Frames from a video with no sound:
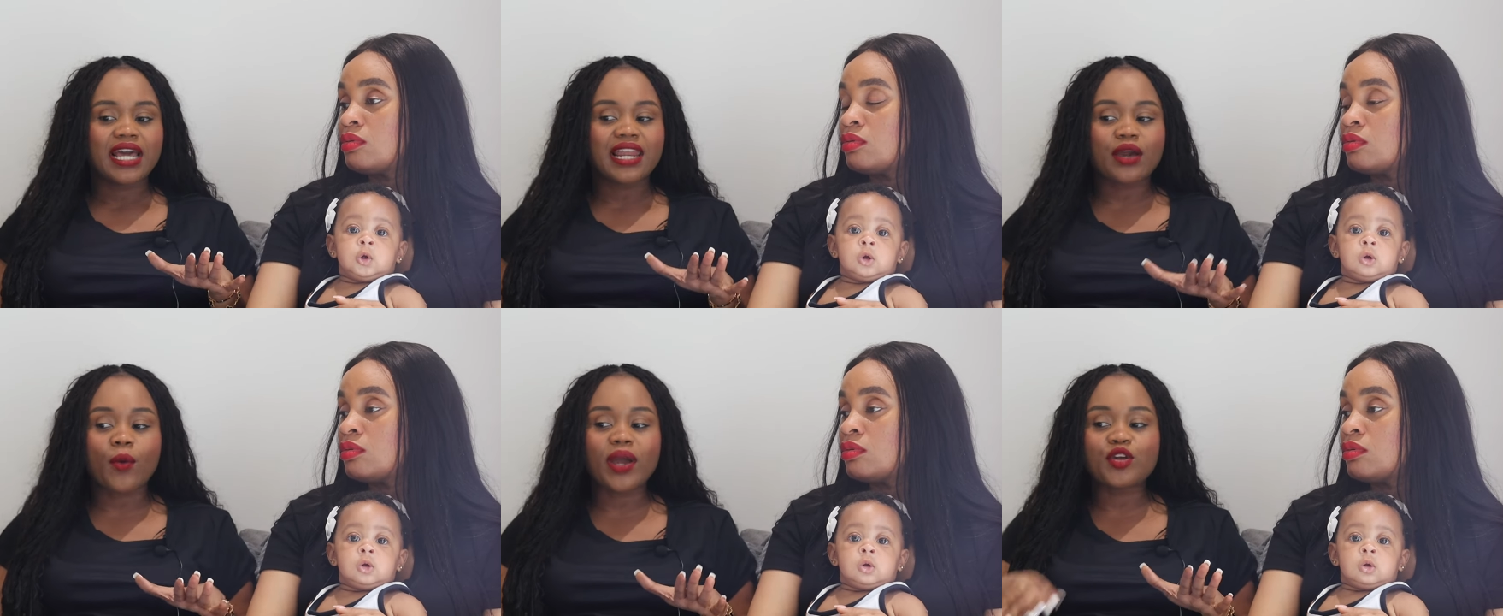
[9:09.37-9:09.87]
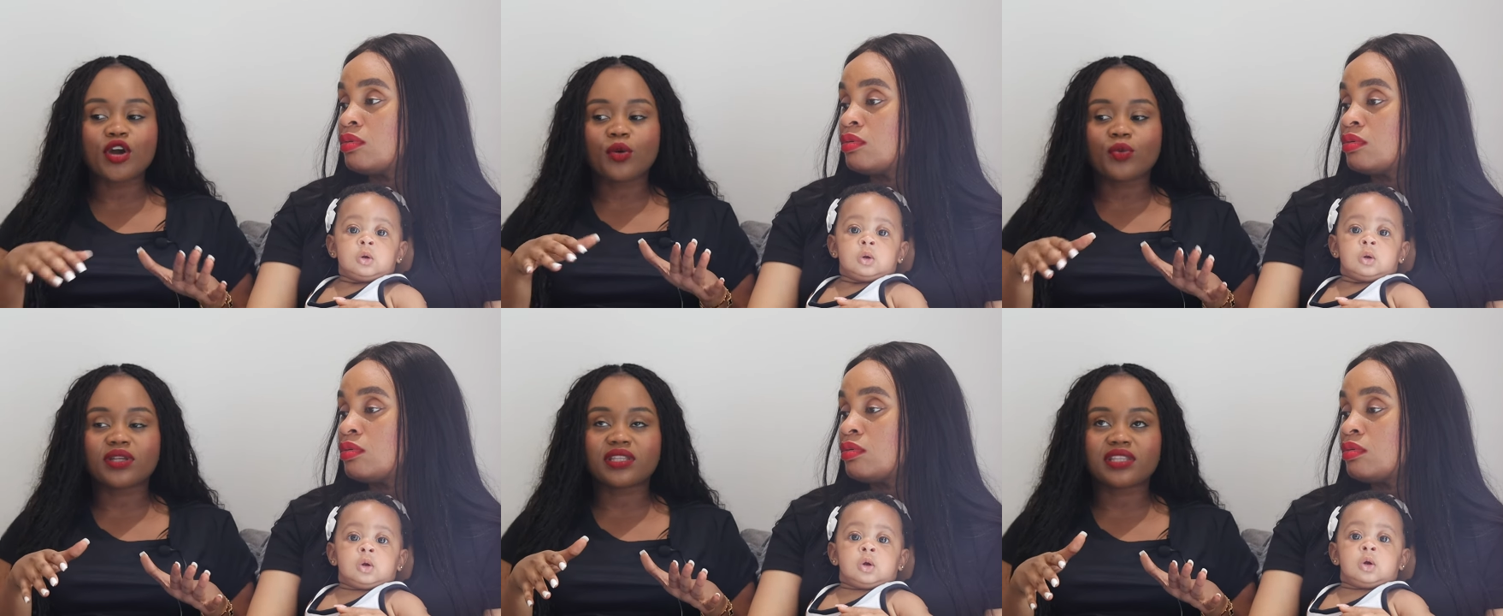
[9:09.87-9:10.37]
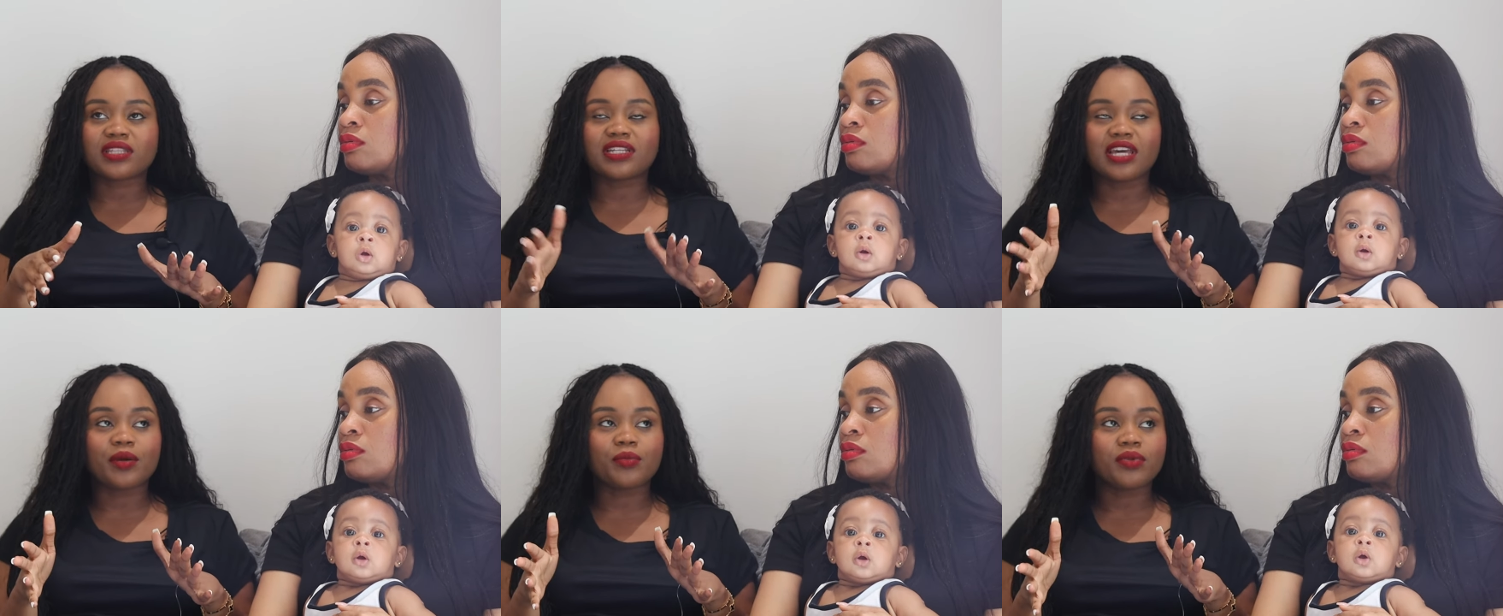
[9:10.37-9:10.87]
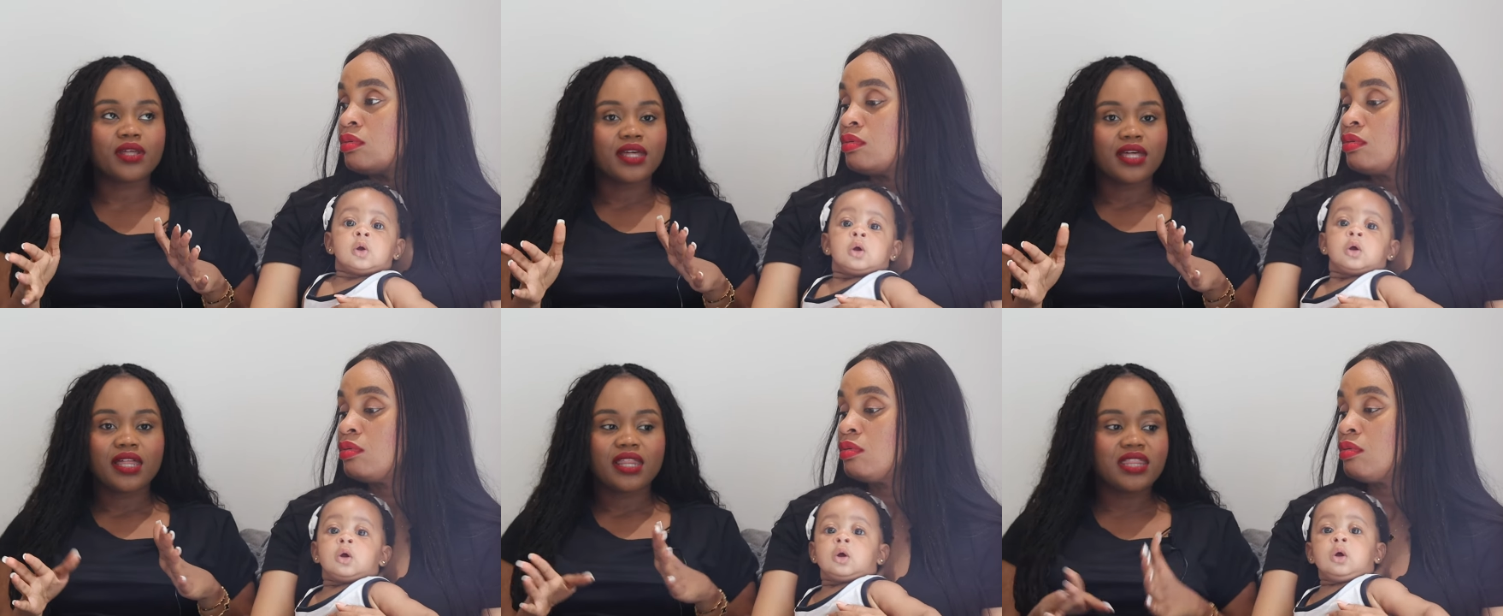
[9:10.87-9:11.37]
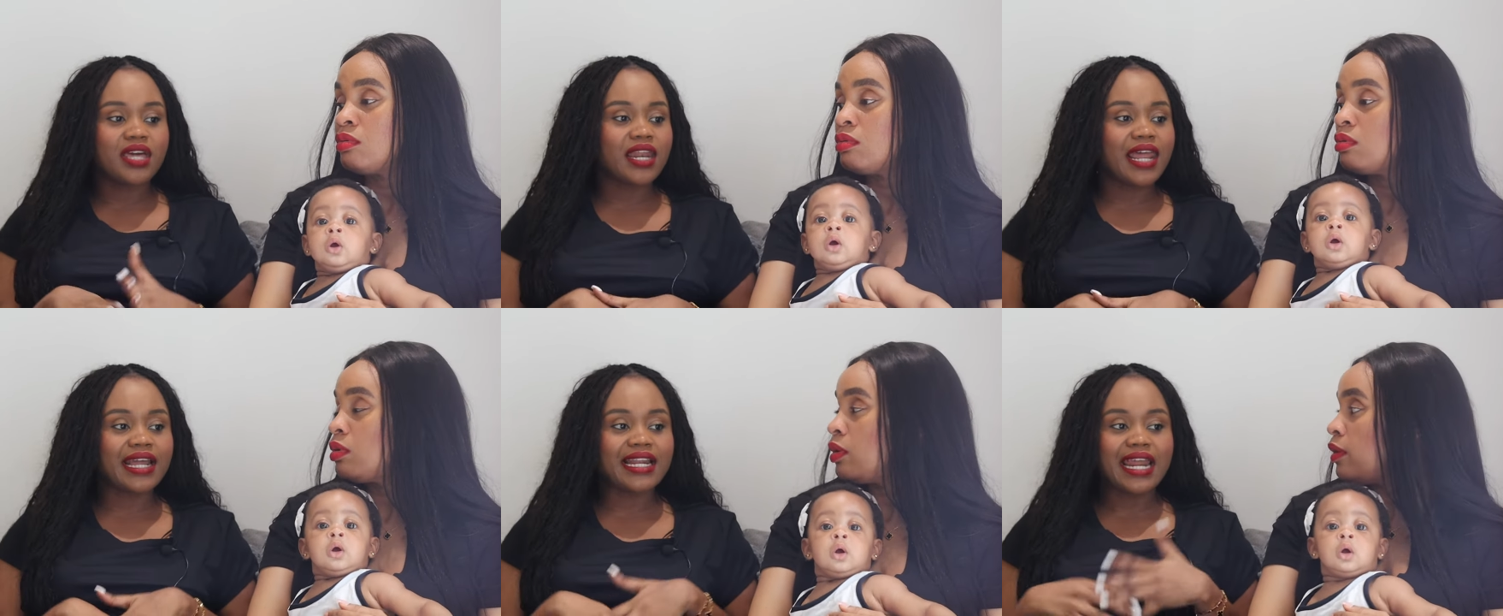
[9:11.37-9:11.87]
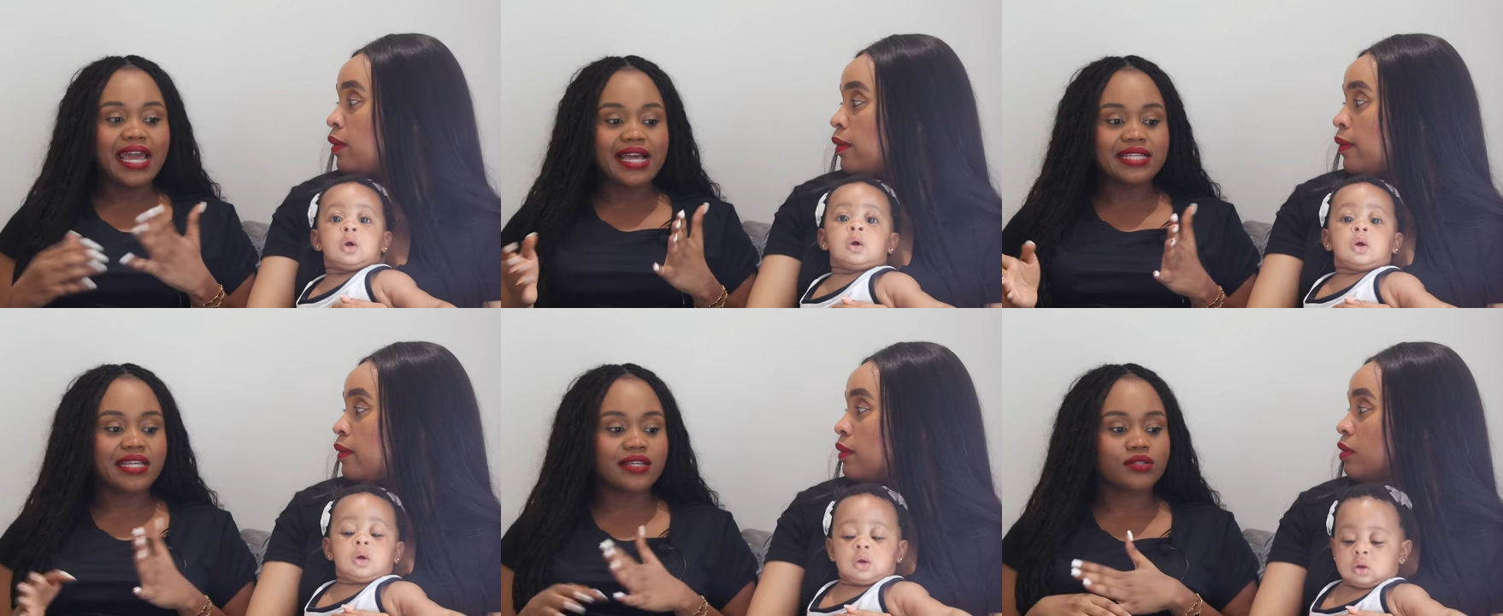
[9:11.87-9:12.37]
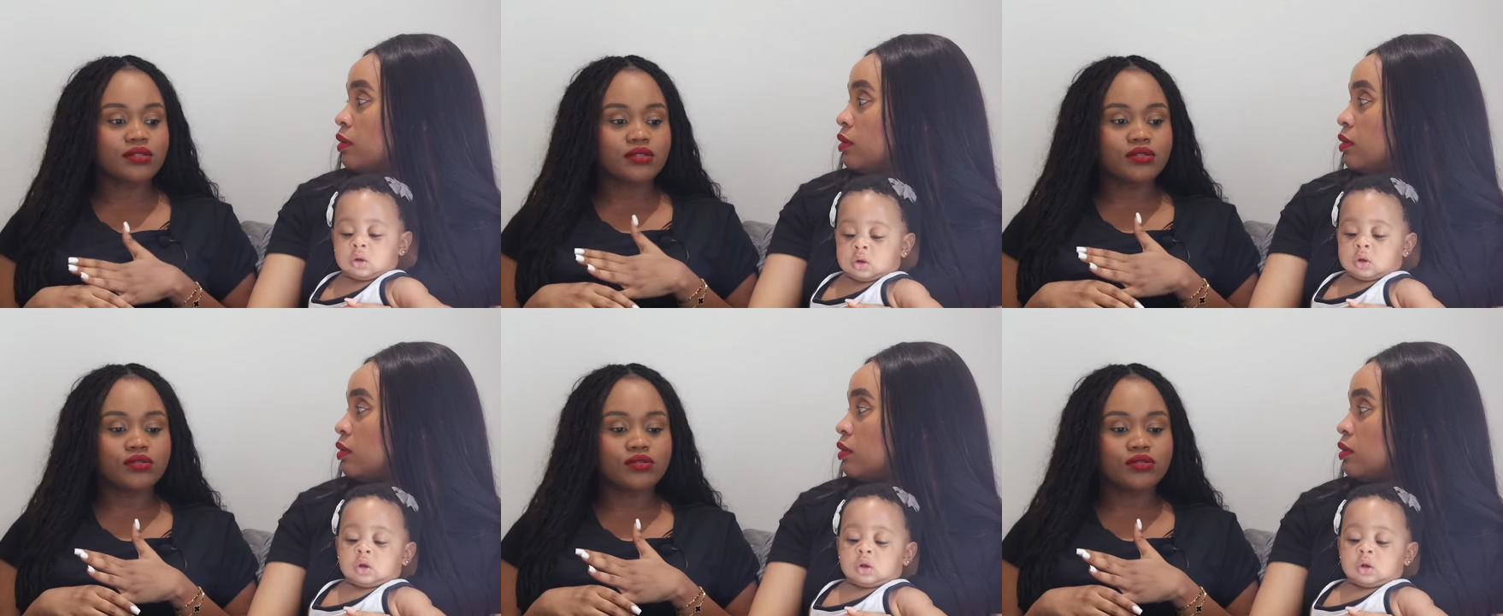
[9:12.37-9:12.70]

Speaker 1: Like when you are with them, they're like nice and